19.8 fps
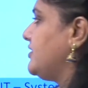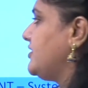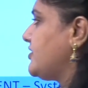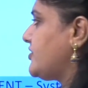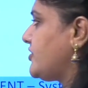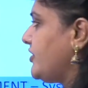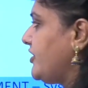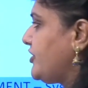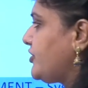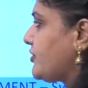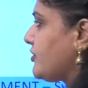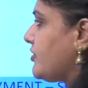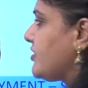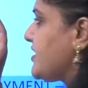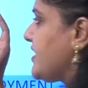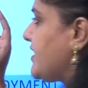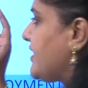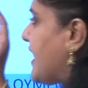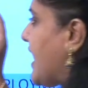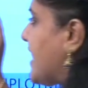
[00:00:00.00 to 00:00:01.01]
So it shows
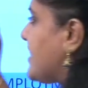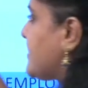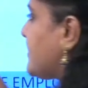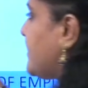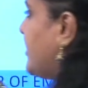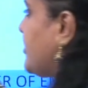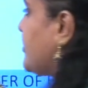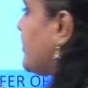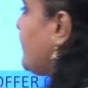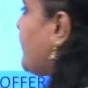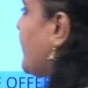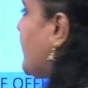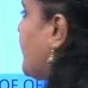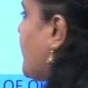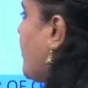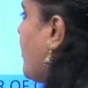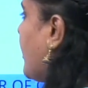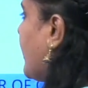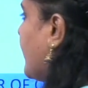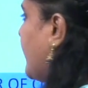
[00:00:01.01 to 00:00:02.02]
a translation from
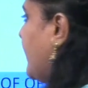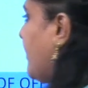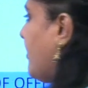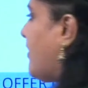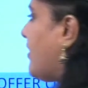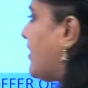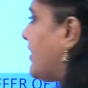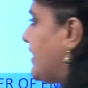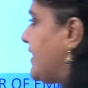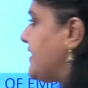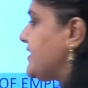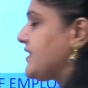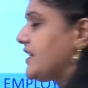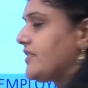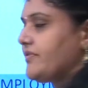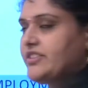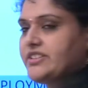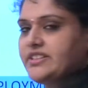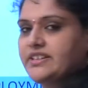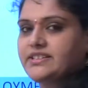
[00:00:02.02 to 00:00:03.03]
local and online
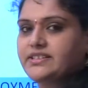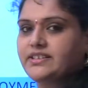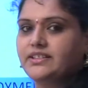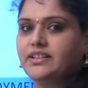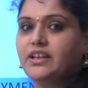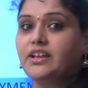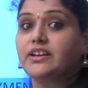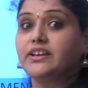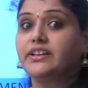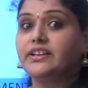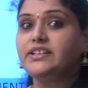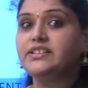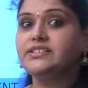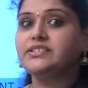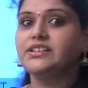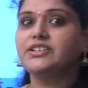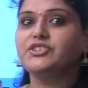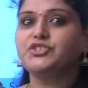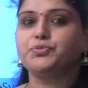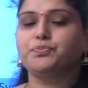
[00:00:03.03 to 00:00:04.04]
services in the
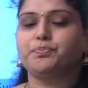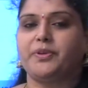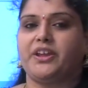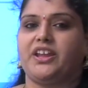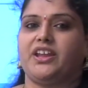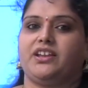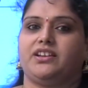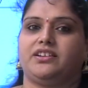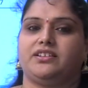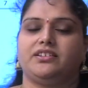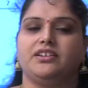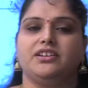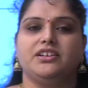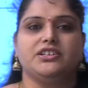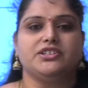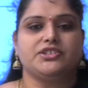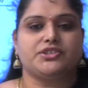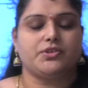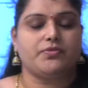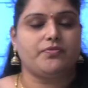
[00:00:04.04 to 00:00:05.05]
research pane.
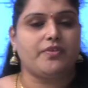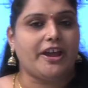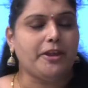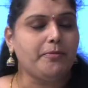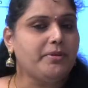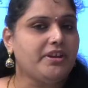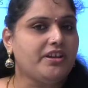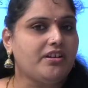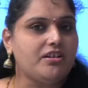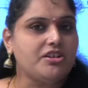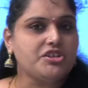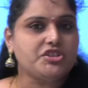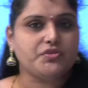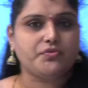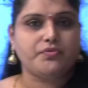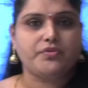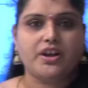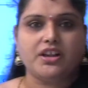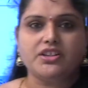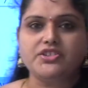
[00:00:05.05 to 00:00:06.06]
So why? Because
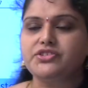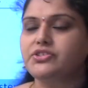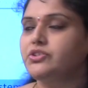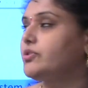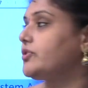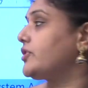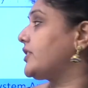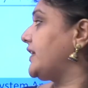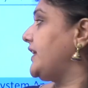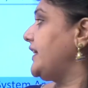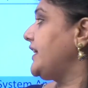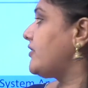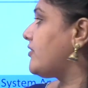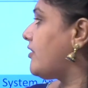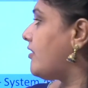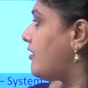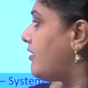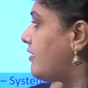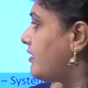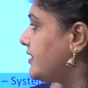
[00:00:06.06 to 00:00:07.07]
once you click
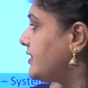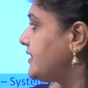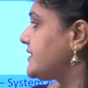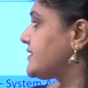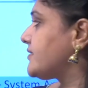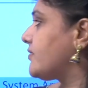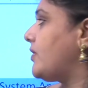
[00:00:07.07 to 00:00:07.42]
on this